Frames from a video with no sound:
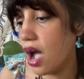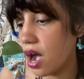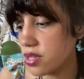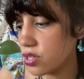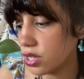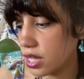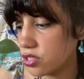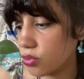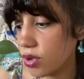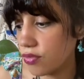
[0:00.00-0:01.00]
Ask
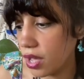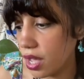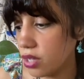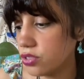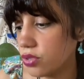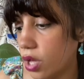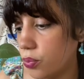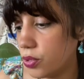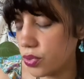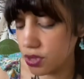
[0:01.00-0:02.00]
Archangel Raphael to
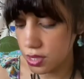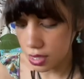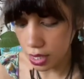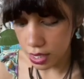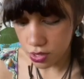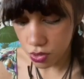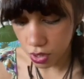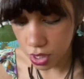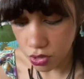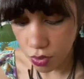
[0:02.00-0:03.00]
help you with this healing. So
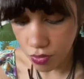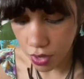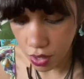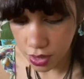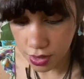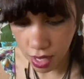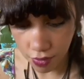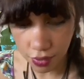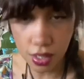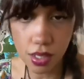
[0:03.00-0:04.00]
Archangel Raphael is
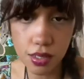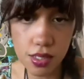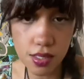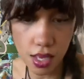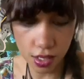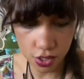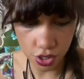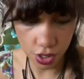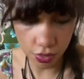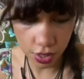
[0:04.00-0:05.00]
heavily in this
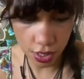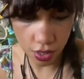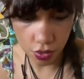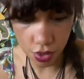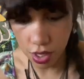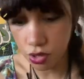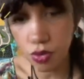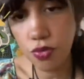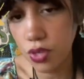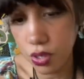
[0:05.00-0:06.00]
energy, okay, or in
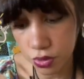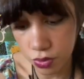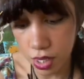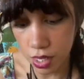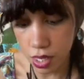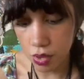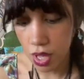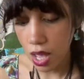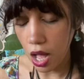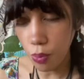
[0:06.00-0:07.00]
your field right now,
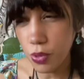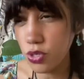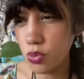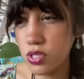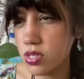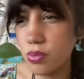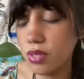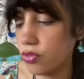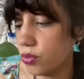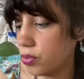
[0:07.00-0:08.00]
helping you with
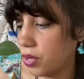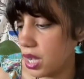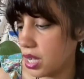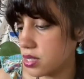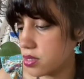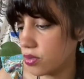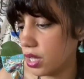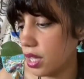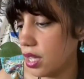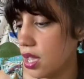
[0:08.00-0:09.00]
something from the past,
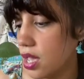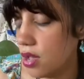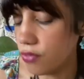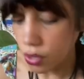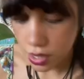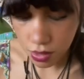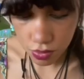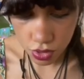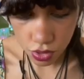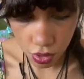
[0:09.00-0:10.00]
okay? Focus on
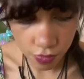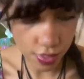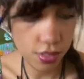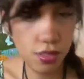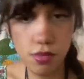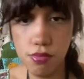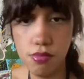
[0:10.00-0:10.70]
service.